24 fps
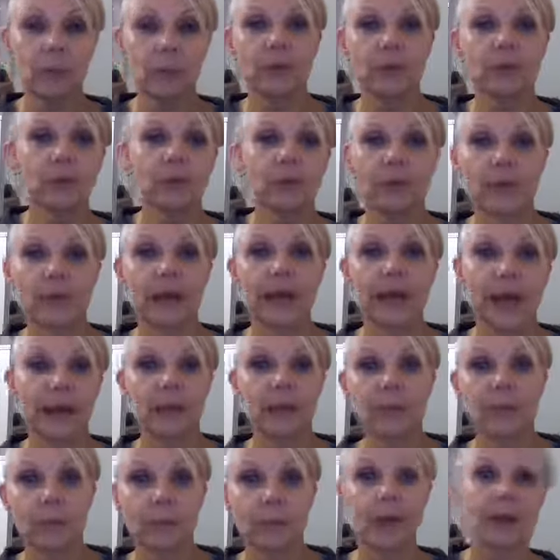moving of the leg
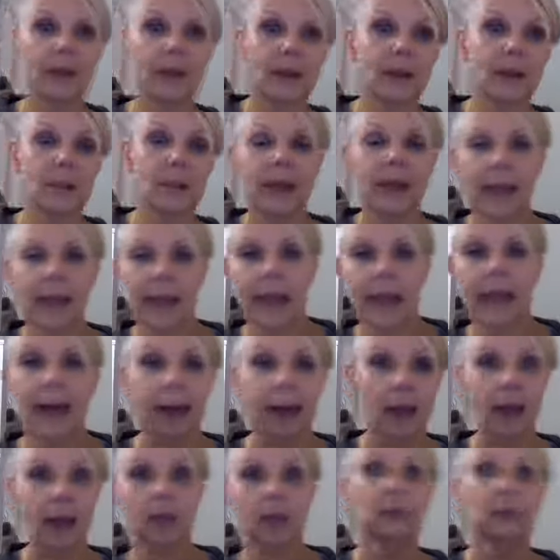is making the
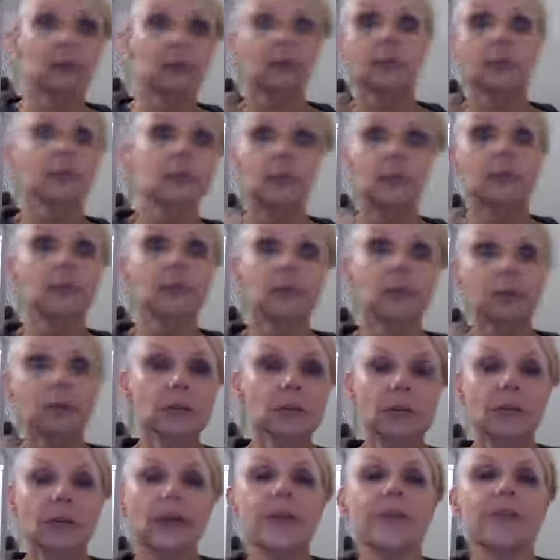meerkat go
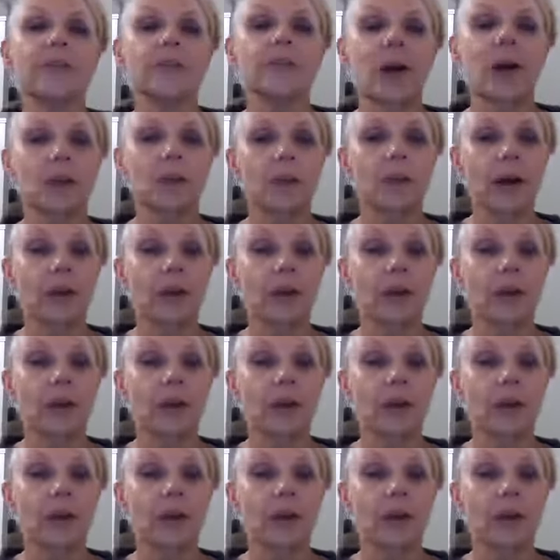woo inside,